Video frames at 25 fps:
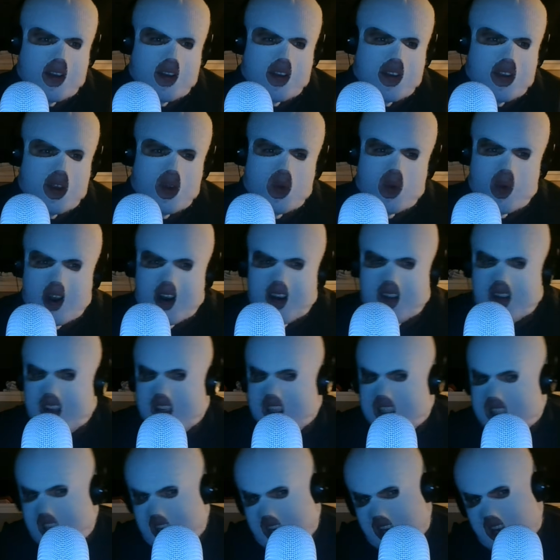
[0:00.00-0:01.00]
You rarely
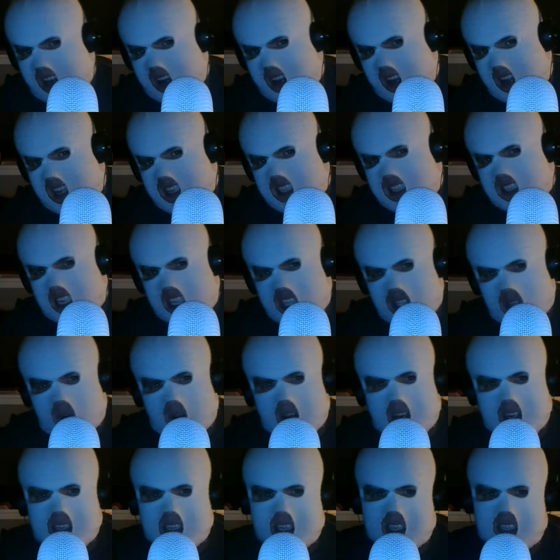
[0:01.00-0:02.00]
second guess the
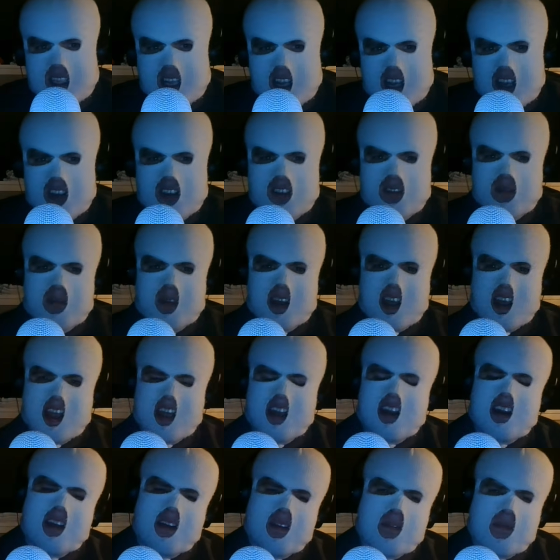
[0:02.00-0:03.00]
choices that you've made.